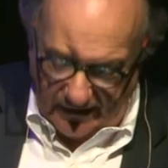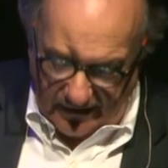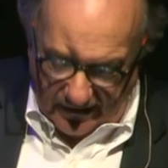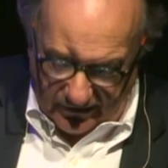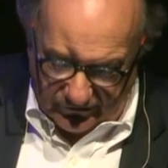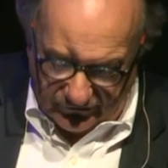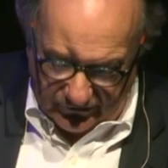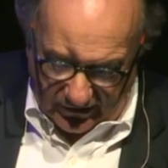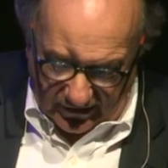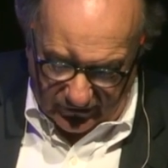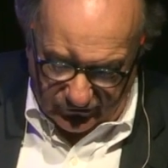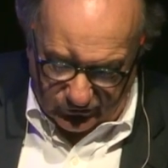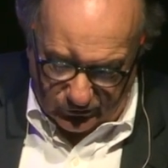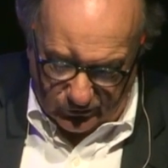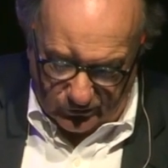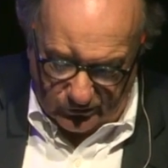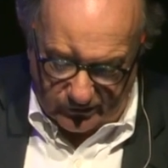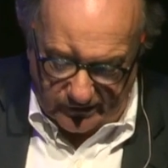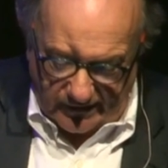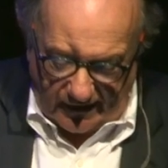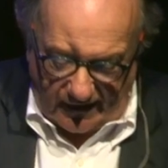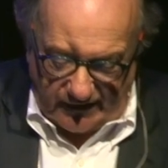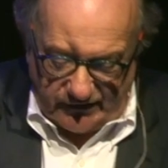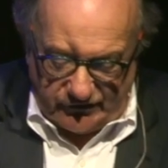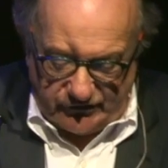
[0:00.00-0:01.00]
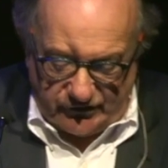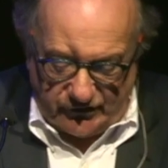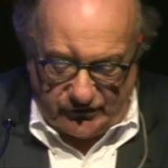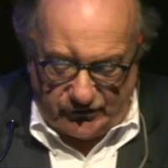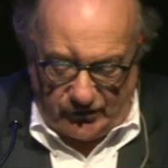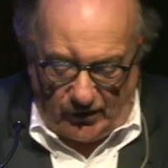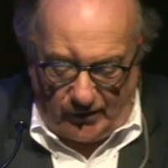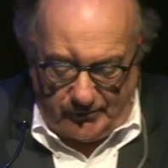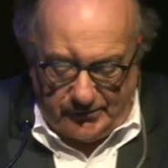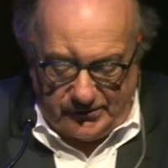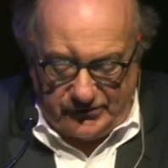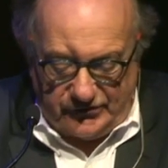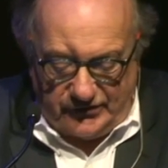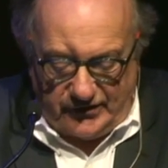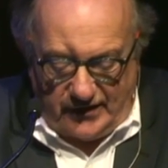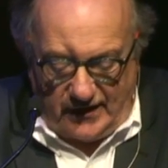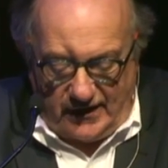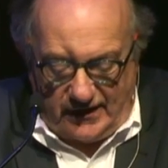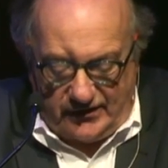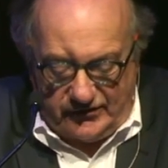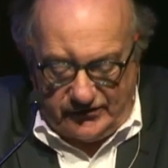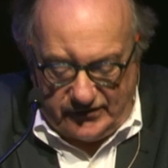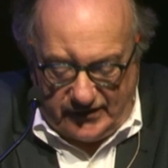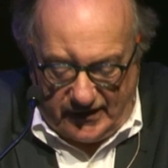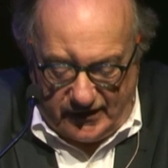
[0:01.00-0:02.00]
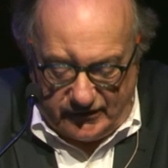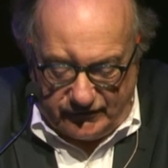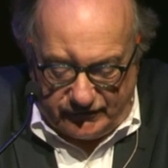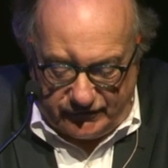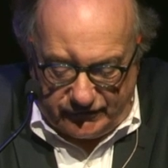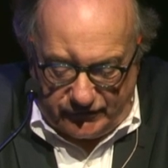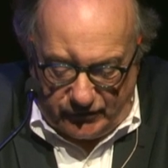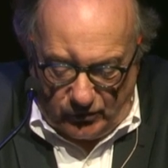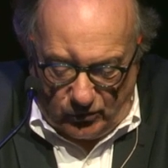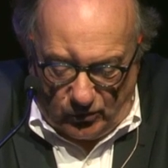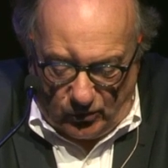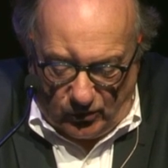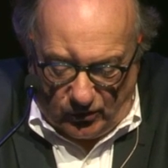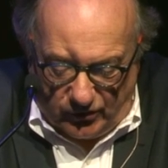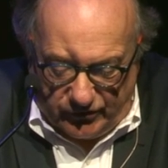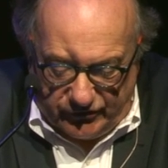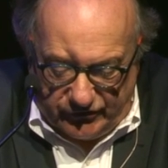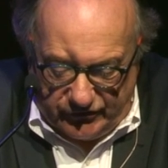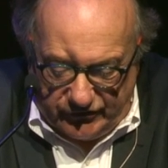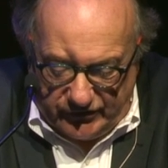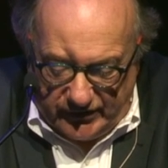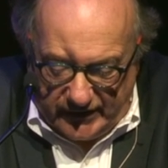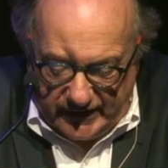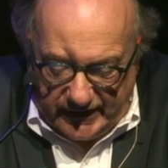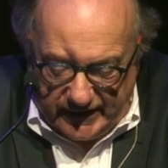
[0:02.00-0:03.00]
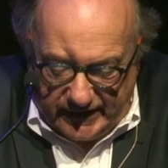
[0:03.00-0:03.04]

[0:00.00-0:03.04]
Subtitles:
sexual cases, homicides and frauds.